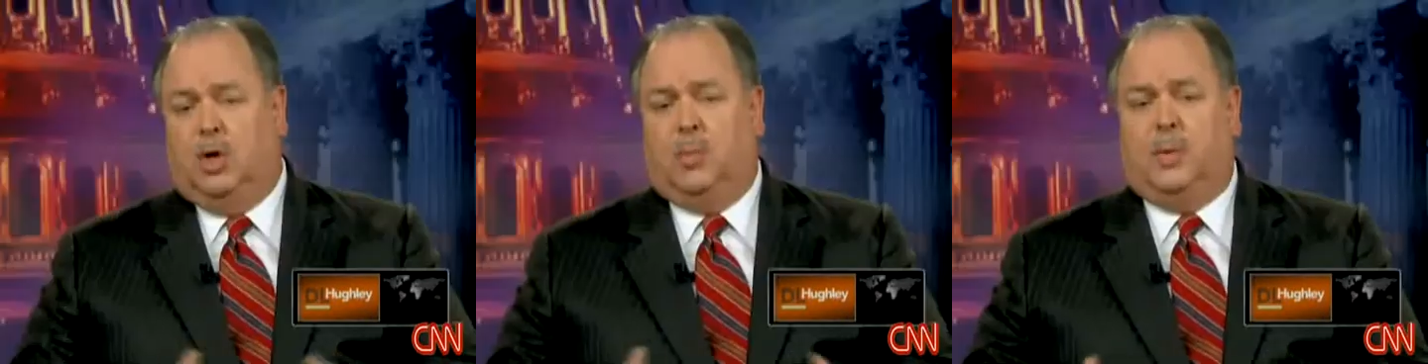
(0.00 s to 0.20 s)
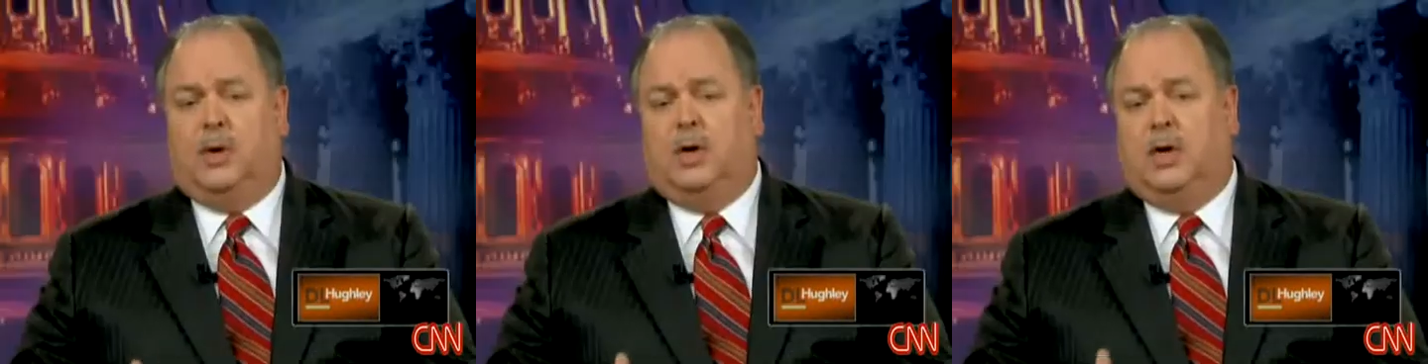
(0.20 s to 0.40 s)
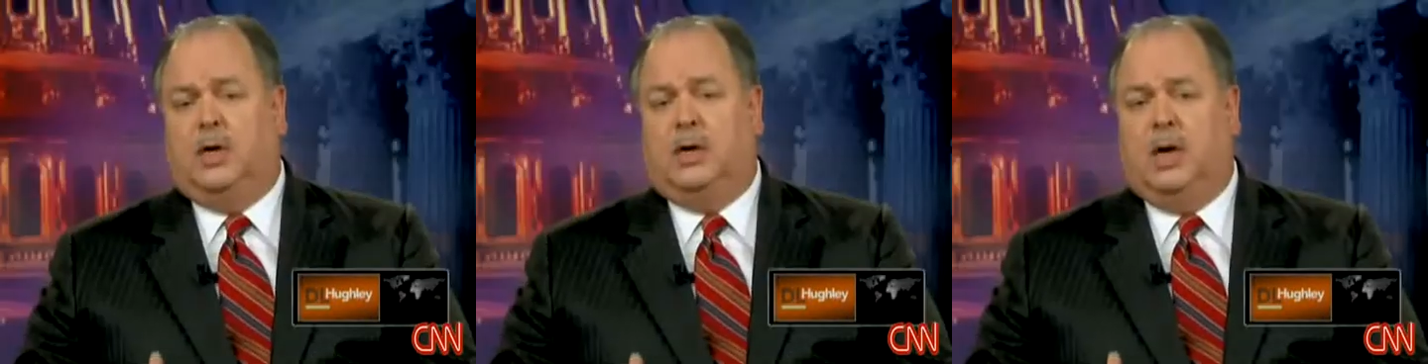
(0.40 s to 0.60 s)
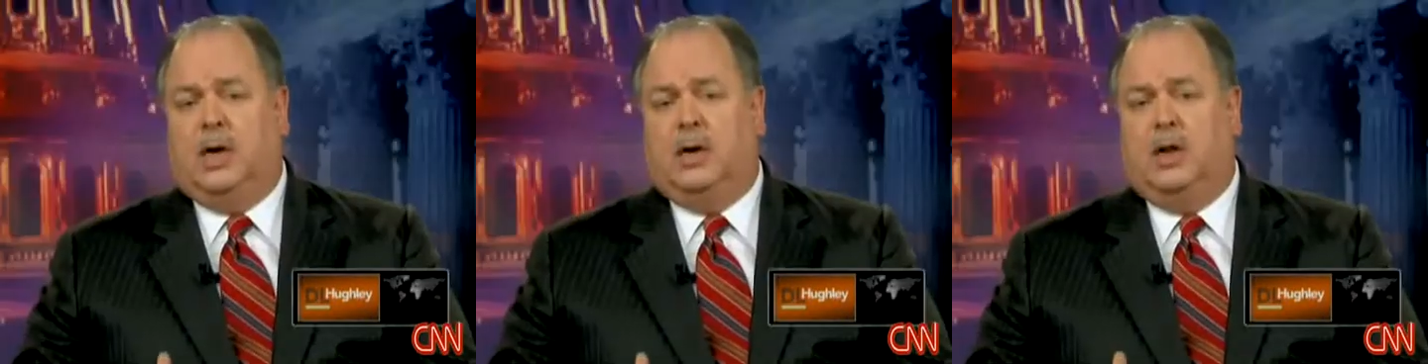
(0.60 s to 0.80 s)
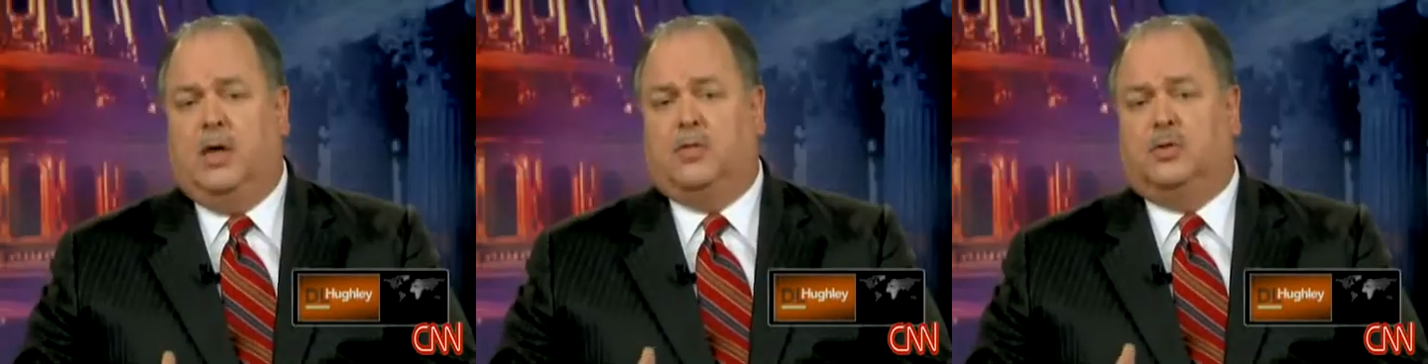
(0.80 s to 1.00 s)
opening
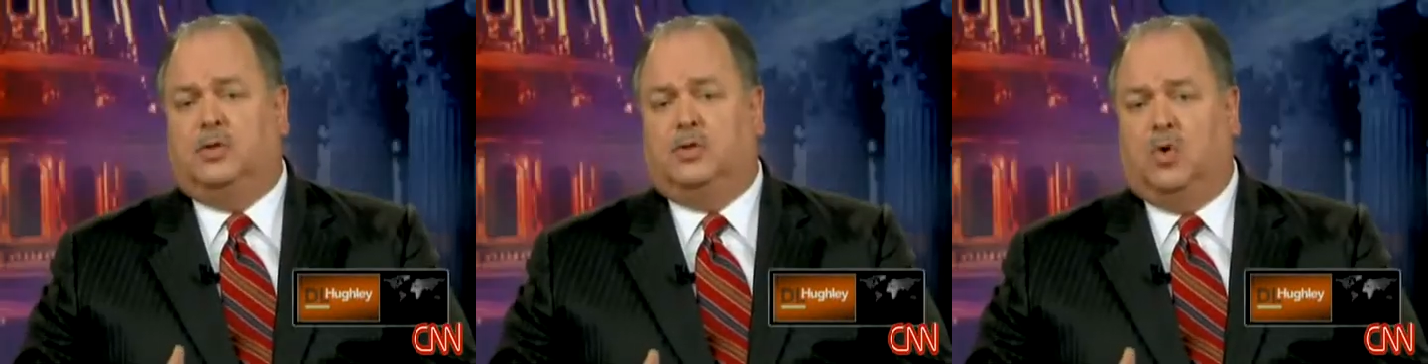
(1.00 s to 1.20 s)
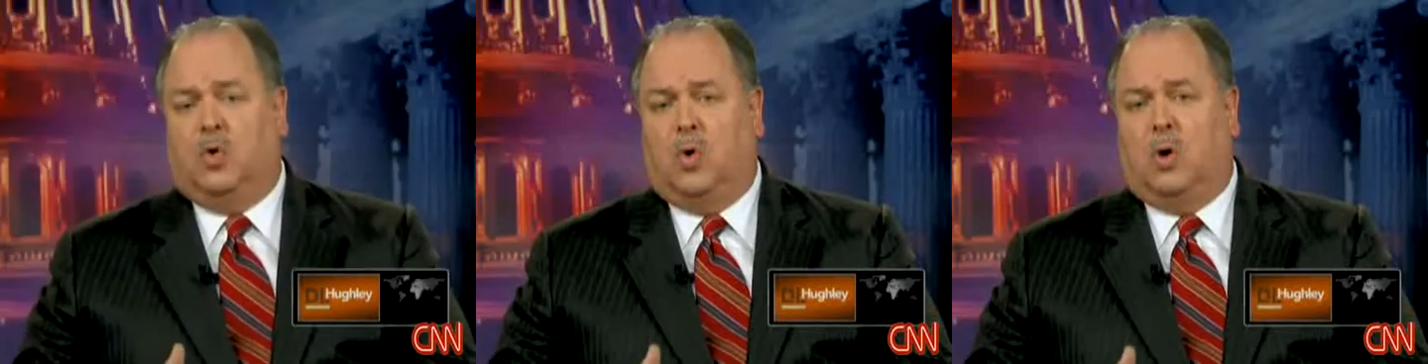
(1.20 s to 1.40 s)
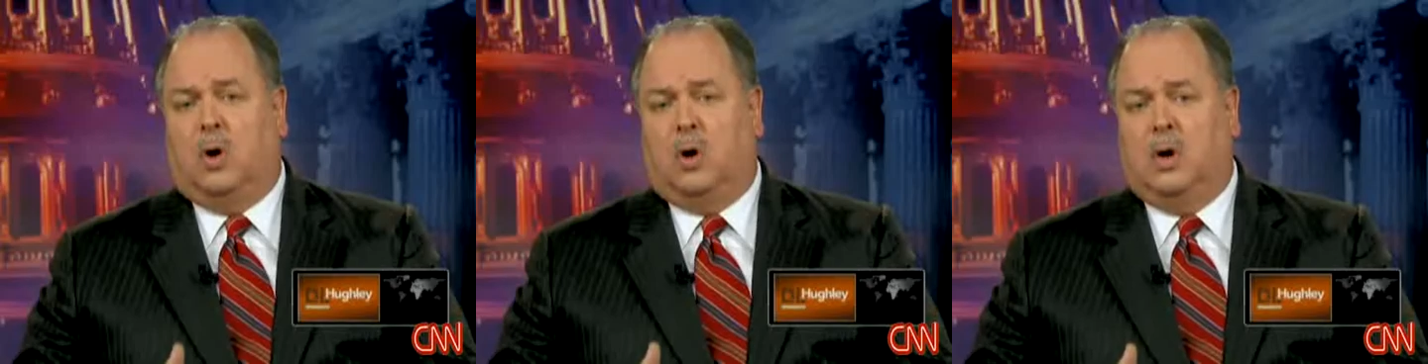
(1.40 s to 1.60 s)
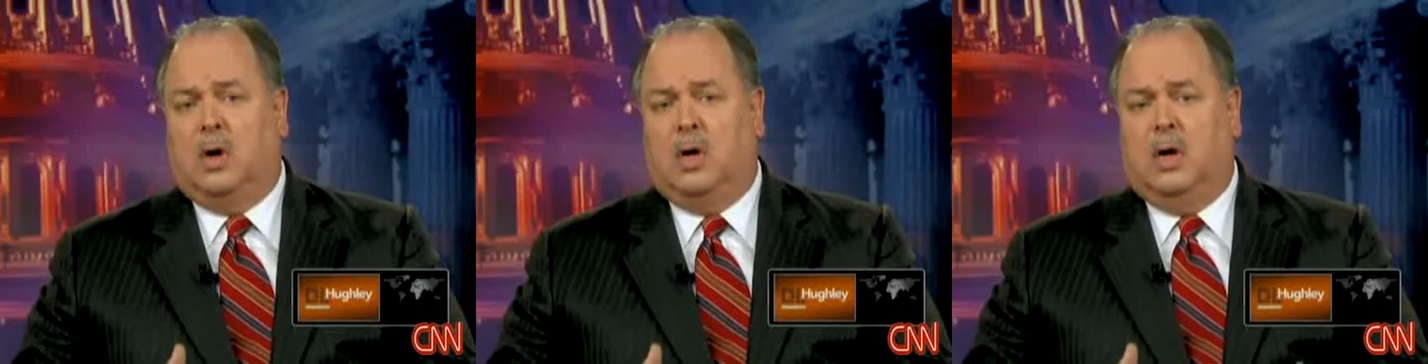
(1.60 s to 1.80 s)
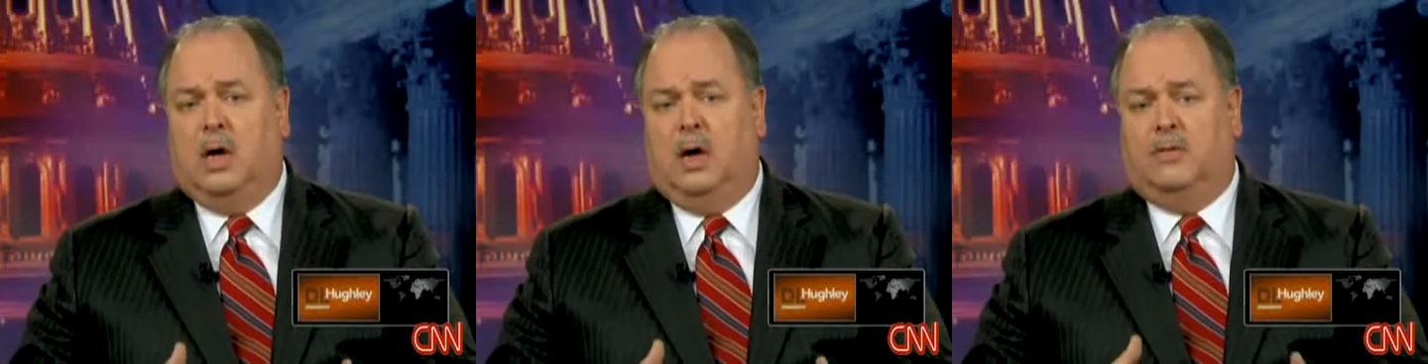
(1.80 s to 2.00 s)
another door
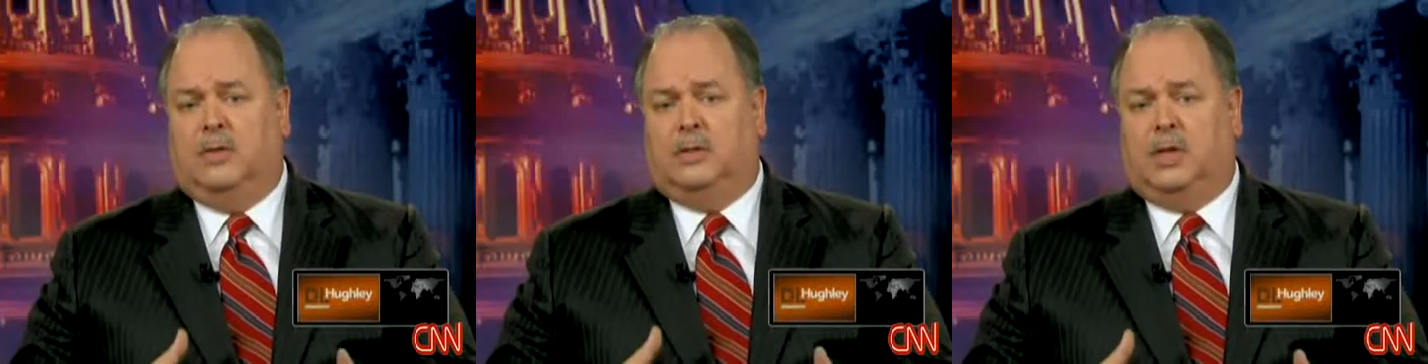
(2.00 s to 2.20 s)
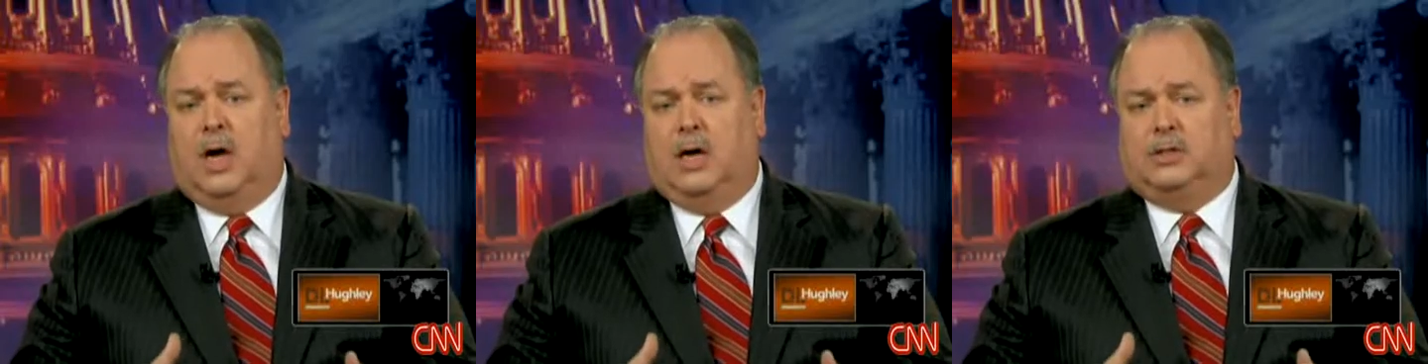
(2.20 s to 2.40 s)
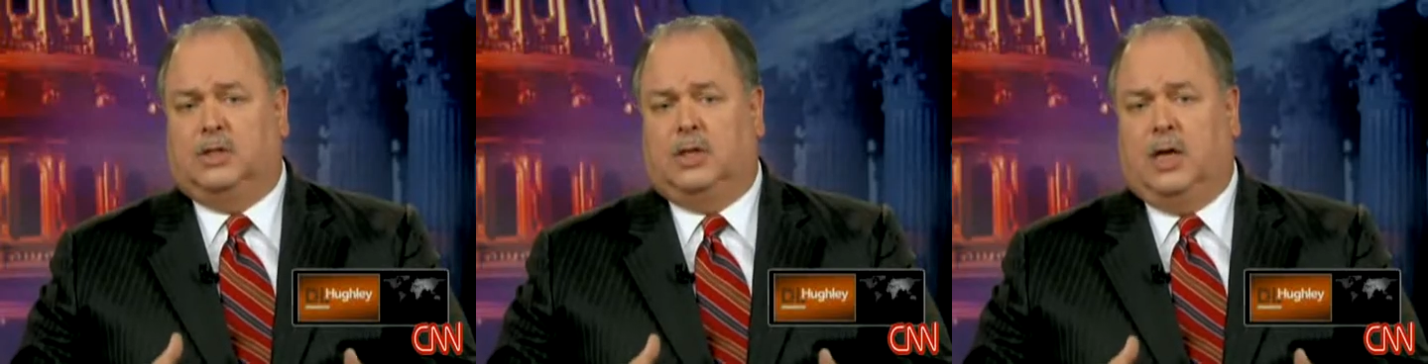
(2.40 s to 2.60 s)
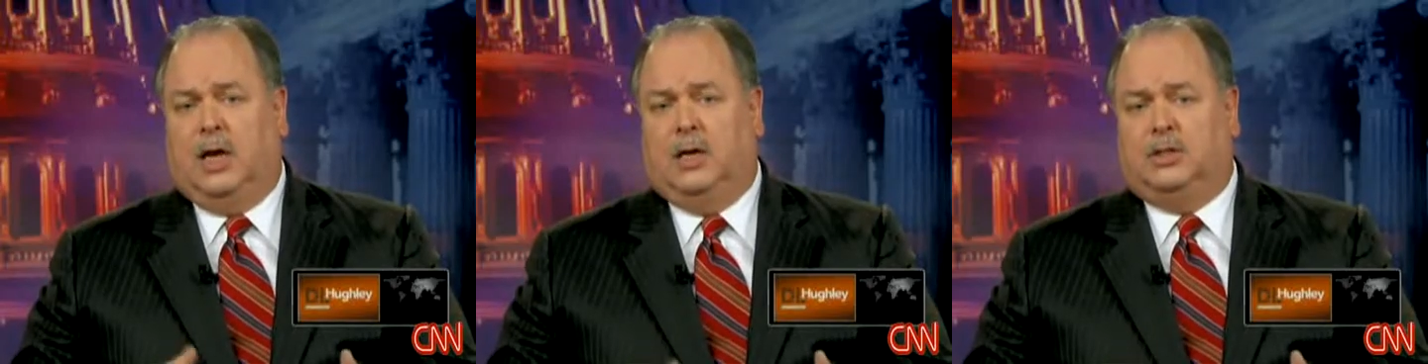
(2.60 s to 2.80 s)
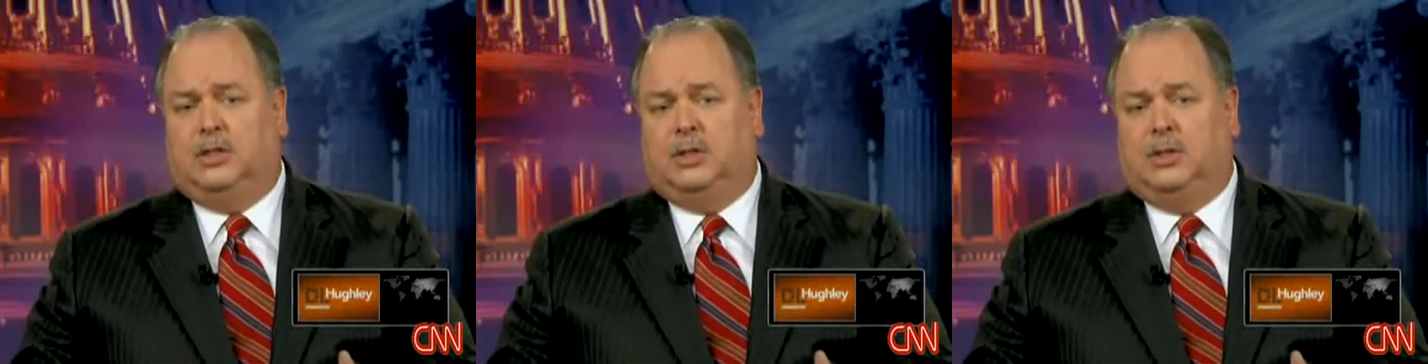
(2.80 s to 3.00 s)
of
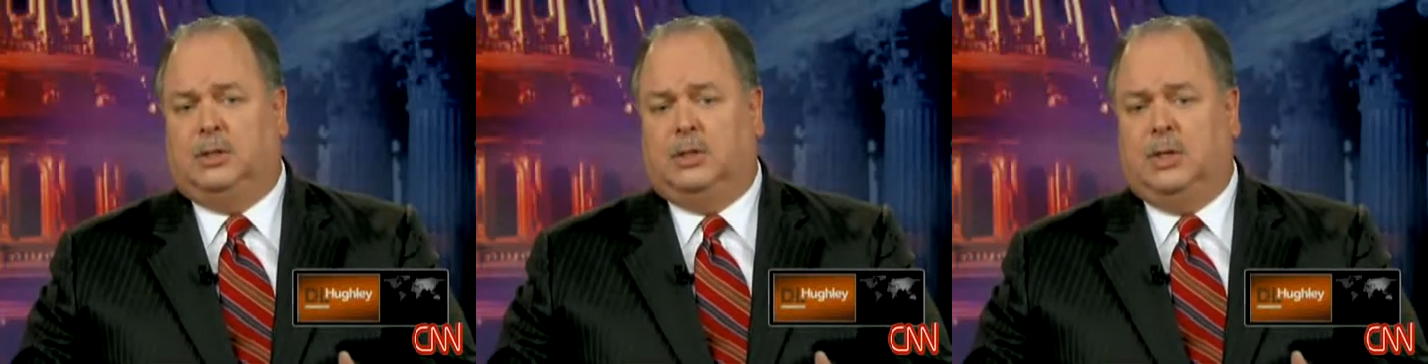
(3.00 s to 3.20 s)
intoxication.